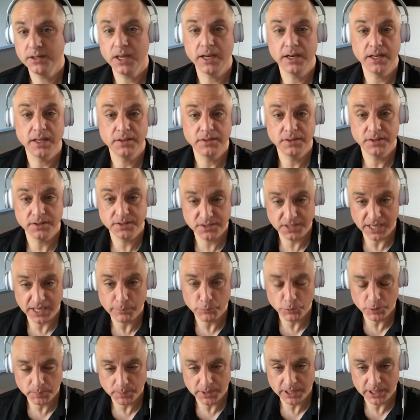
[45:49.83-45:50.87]
And the same
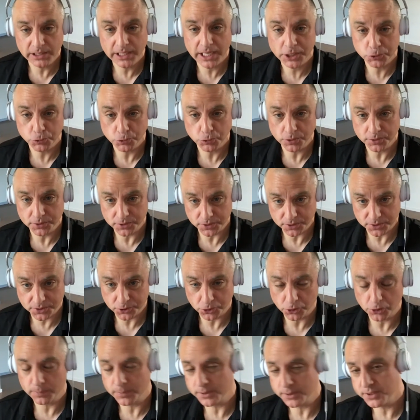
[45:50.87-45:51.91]
would be electrical
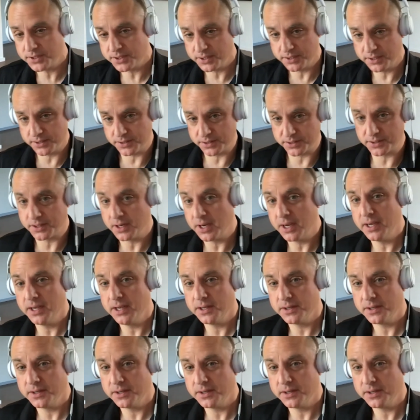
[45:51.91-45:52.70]
disturbances.